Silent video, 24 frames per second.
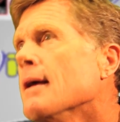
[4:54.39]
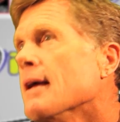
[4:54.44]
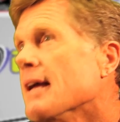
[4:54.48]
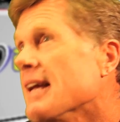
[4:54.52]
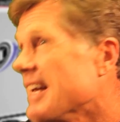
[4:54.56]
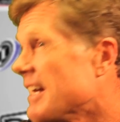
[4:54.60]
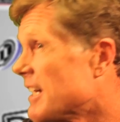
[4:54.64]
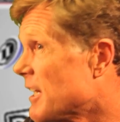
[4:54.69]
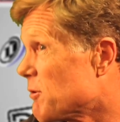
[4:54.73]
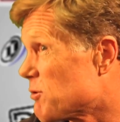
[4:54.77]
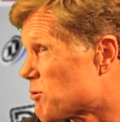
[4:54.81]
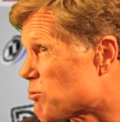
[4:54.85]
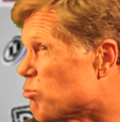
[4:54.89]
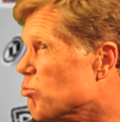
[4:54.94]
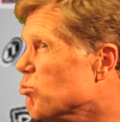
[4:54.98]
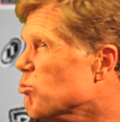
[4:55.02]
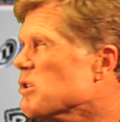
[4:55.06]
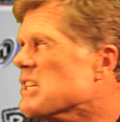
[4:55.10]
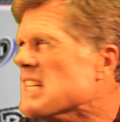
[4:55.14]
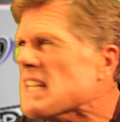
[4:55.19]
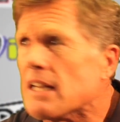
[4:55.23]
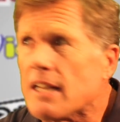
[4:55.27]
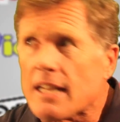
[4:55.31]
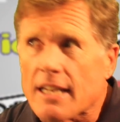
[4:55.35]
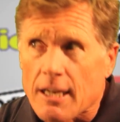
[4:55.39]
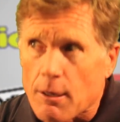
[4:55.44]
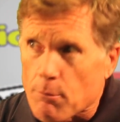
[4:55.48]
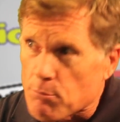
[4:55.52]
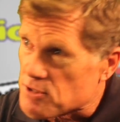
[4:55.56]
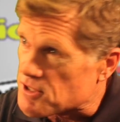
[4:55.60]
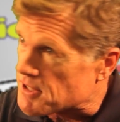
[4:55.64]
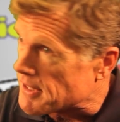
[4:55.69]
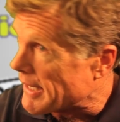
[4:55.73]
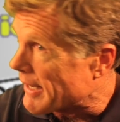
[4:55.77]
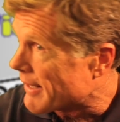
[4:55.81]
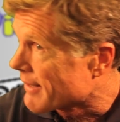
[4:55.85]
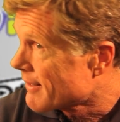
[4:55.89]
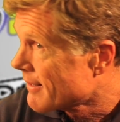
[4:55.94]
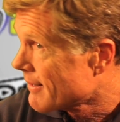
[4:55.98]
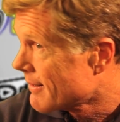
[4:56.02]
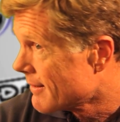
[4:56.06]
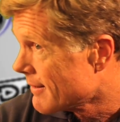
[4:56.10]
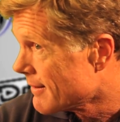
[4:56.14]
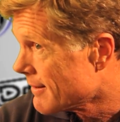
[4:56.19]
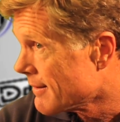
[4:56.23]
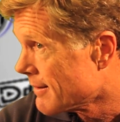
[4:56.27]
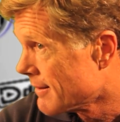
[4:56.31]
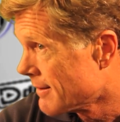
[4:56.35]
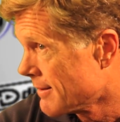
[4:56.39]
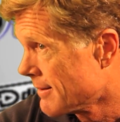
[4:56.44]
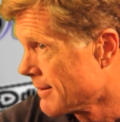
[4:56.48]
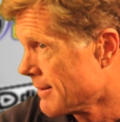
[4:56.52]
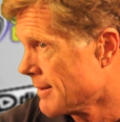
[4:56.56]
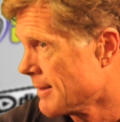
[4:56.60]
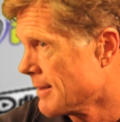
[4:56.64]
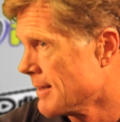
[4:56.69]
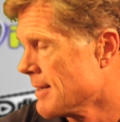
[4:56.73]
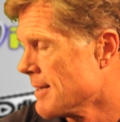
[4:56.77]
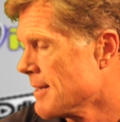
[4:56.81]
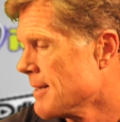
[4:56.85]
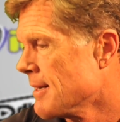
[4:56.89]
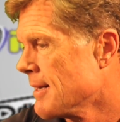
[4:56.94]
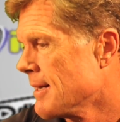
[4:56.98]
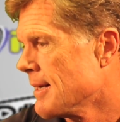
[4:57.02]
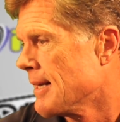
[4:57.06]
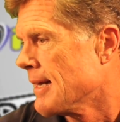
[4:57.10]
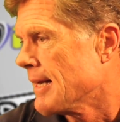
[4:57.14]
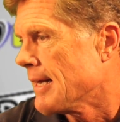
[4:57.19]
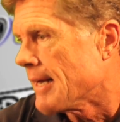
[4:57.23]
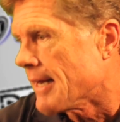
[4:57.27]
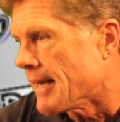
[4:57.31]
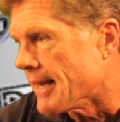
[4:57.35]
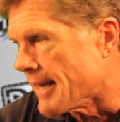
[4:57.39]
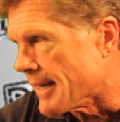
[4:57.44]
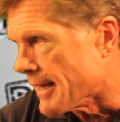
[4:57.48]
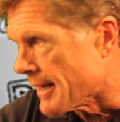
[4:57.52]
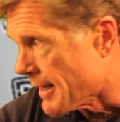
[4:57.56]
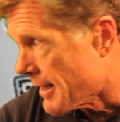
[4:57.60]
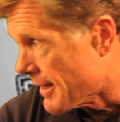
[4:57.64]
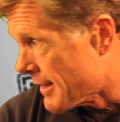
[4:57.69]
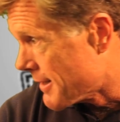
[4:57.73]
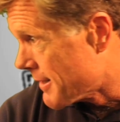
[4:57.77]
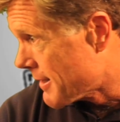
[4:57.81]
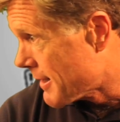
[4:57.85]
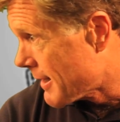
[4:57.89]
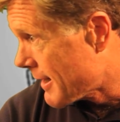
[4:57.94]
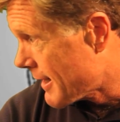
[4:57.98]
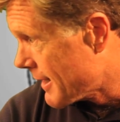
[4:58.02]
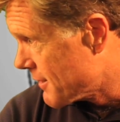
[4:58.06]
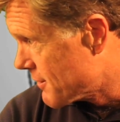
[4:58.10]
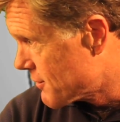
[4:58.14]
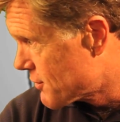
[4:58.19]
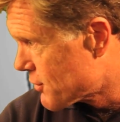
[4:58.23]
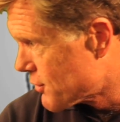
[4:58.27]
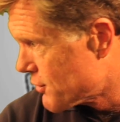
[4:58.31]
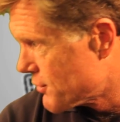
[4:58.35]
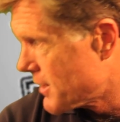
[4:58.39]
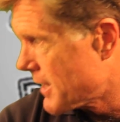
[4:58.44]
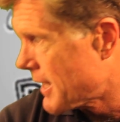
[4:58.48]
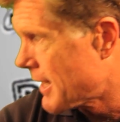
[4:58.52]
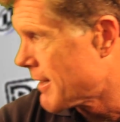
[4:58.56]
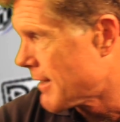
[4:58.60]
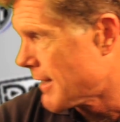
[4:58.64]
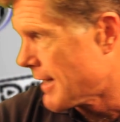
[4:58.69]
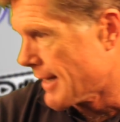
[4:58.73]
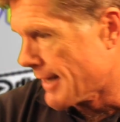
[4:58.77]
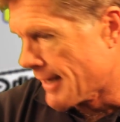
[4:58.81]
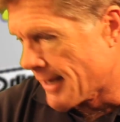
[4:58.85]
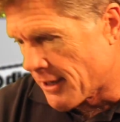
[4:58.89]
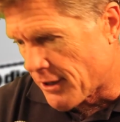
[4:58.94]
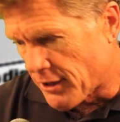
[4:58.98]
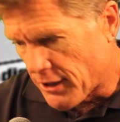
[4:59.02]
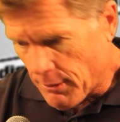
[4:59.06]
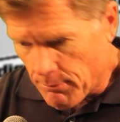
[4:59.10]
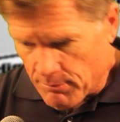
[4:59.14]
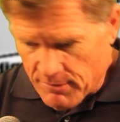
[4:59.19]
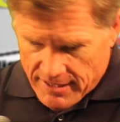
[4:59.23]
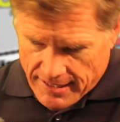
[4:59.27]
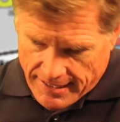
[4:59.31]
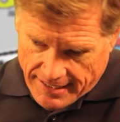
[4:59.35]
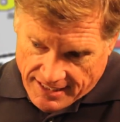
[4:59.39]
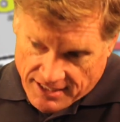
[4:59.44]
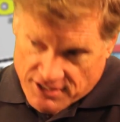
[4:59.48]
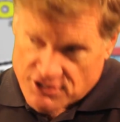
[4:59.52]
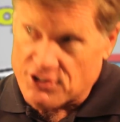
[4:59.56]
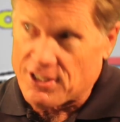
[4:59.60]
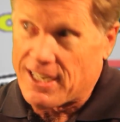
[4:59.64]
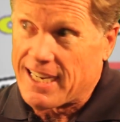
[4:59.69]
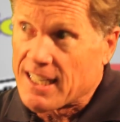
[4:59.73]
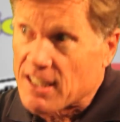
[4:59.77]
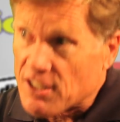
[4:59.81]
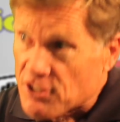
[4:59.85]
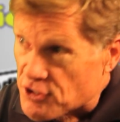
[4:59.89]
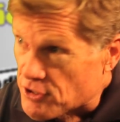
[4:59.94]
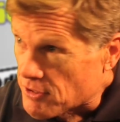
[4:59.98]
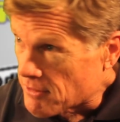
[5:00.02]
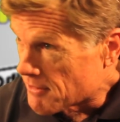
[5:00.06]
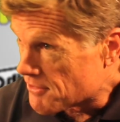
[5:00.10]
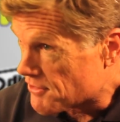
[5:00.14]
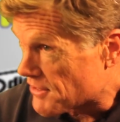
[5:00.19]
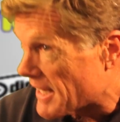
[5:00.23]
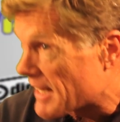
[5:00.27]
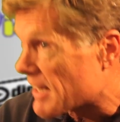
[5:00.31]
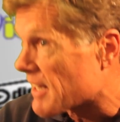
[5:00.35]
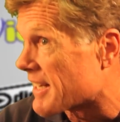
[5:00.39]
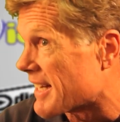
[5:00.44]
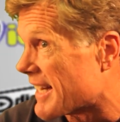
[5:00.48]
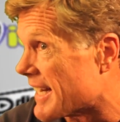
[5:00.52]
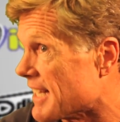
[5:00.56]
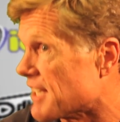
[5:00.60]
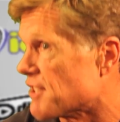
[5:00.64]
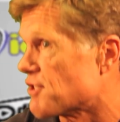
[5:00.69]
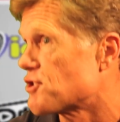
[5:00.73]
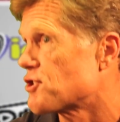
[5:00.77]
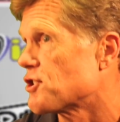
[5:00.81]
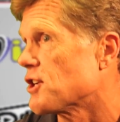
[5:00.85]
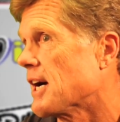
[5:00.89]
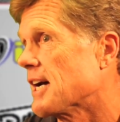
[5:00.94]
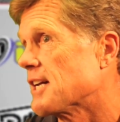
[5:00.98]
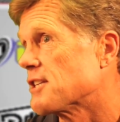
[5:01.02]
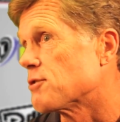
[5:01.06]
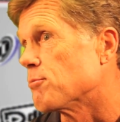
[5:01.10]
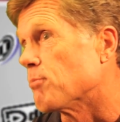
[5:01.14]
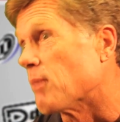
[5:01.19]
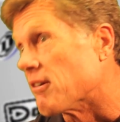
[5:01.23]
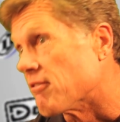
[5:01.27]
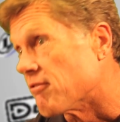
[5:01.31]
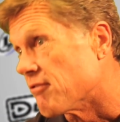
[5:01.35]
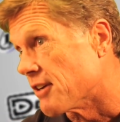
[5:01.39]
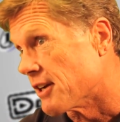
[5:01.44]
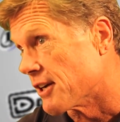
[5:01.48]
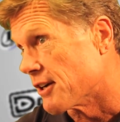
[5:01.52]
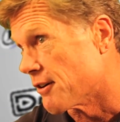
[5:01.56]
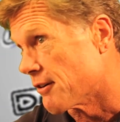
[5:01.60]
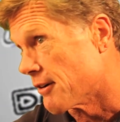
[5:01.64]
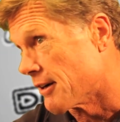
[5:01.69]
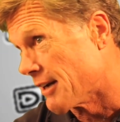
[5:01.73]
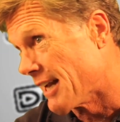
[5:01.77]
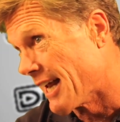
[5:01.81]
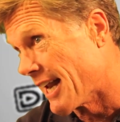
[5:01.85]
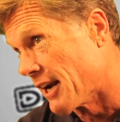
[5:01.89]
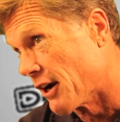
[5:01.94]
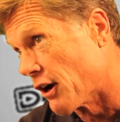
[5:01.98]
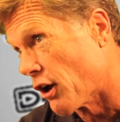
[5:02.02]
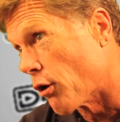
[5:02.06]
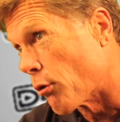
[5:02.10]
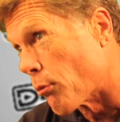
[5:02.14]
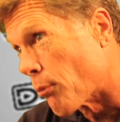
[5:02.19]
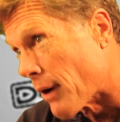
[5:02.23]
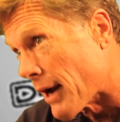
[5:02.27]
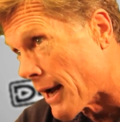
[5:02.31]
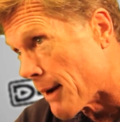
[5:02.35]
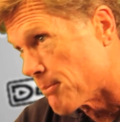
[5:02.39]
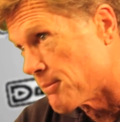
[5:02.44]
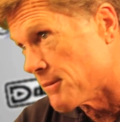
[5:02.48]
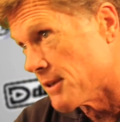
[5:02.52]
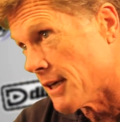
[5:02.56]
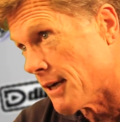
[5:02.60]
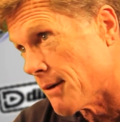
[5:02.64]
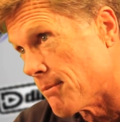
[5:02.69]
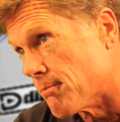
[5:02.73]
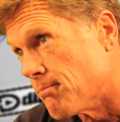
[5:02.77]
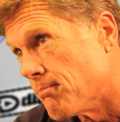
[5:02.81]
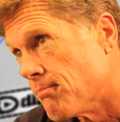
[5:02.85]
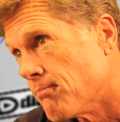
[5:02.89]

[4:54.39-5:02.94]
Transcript: And I was really upset. And it turned out I ended up getting xylocaine shots in my finger and had it all wrapped up.